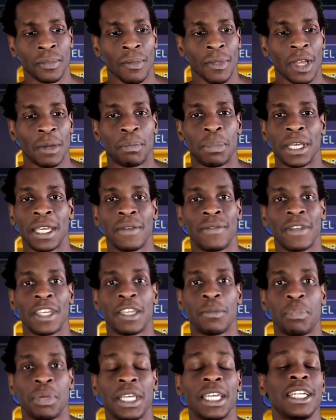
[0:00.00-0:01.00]

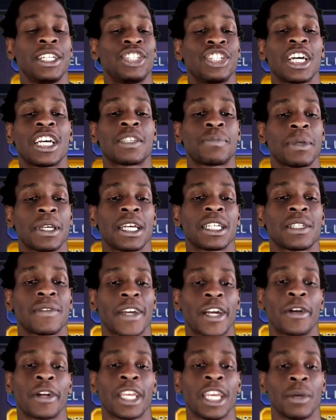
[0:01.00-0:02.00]
PvP, just because of how her
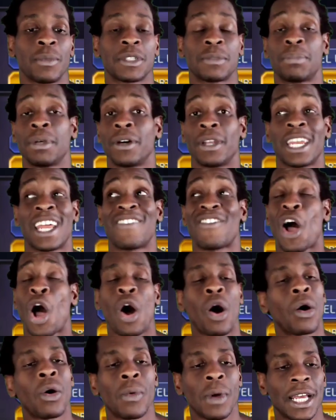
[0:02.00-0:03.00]
kit was built. And I've
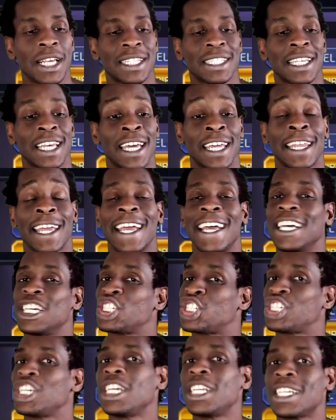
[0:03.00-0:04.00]
always said,
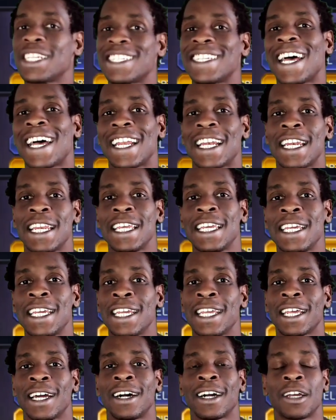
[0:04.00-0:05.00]
she does not need
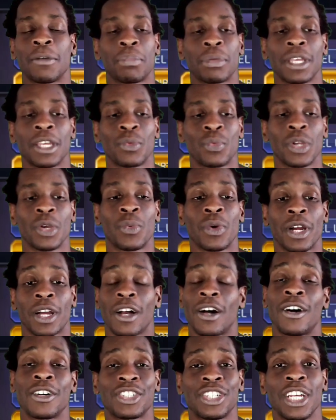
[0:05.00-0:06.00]
a complete rework. All
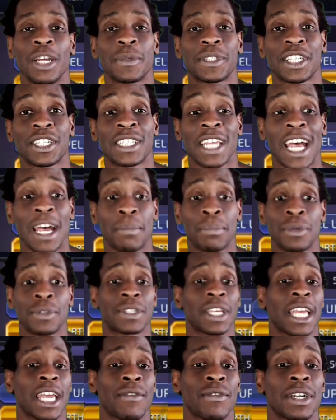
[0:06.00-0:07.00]
she needed was a stat boost. They
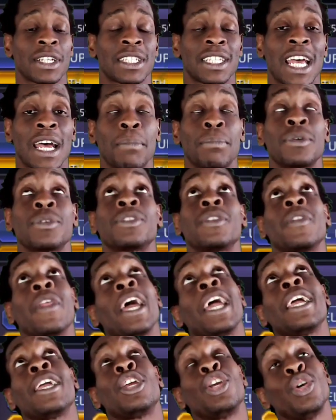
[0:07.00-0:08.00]
gave her a stat boost.
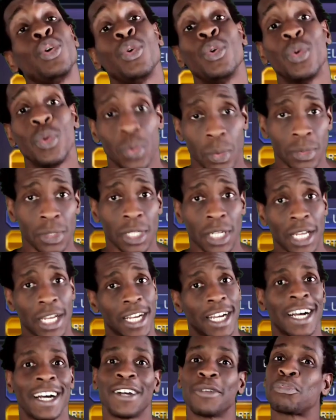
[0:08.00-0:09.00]
Thank you.
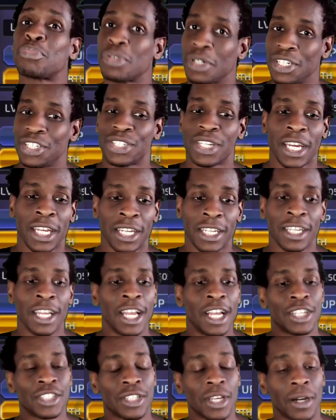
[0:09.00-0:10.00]
I appreciate it.
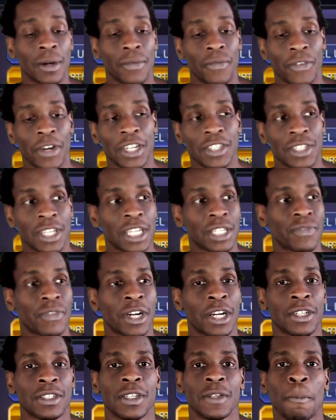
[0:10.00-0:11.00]
So first things
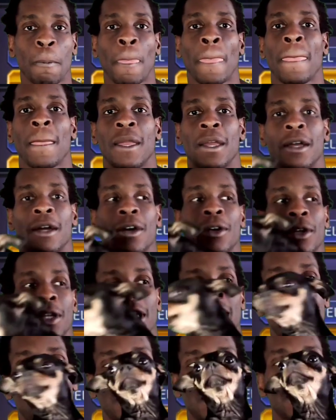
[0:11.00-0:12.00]
first,
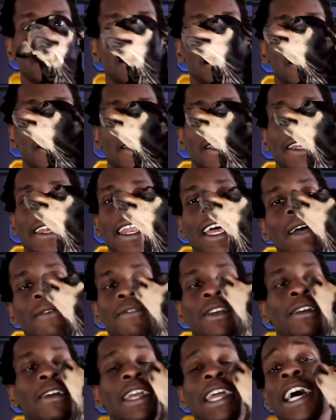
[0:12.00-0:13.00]
Olympia's not
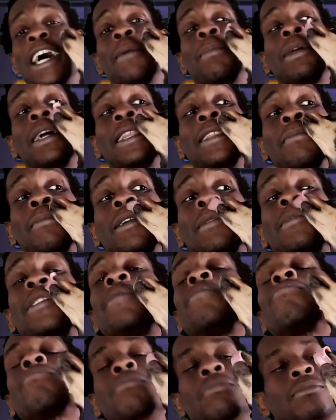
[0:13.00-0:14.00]
very happy at the moment.
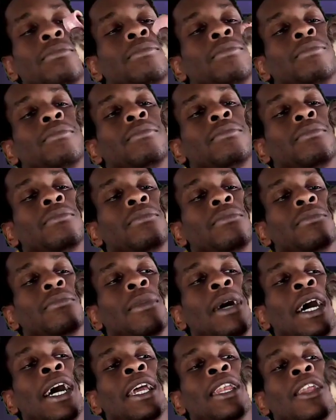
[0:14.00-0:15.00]

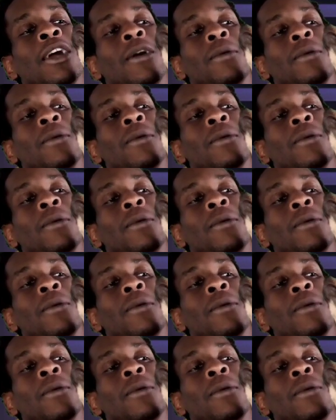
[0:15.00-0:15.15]
I know.